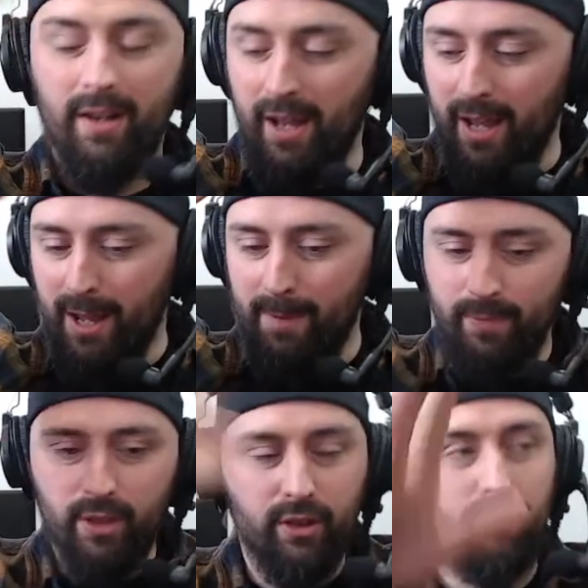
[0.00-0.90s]

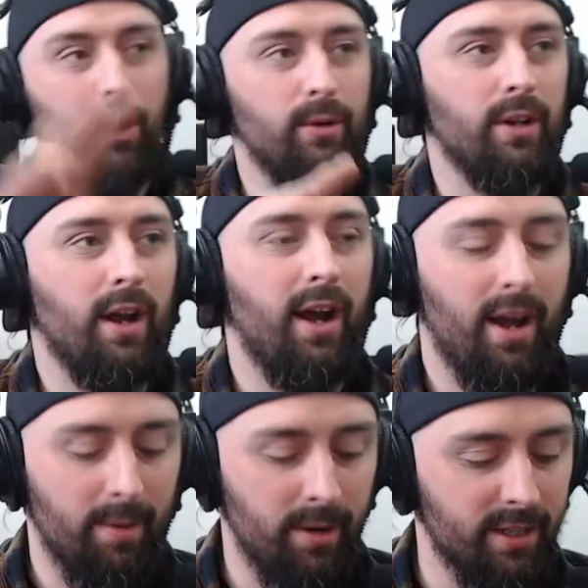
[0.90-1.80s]
the road,
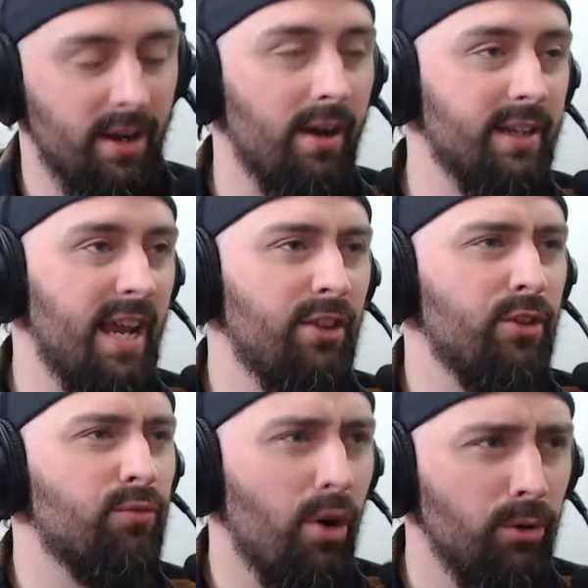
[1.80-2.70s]
I'm going to start saying
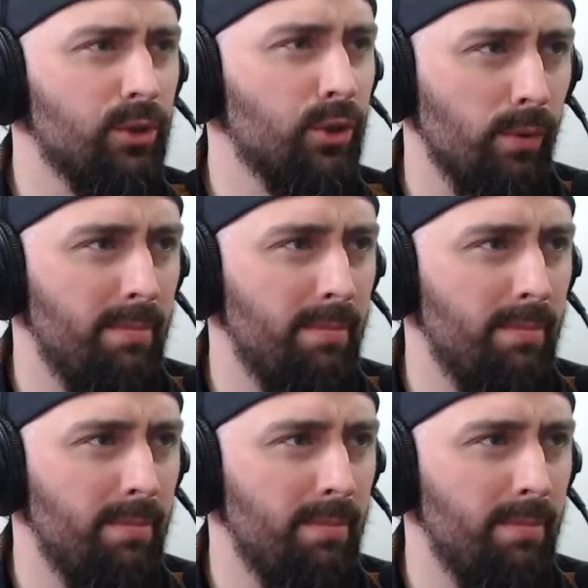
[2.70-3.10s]
the road to a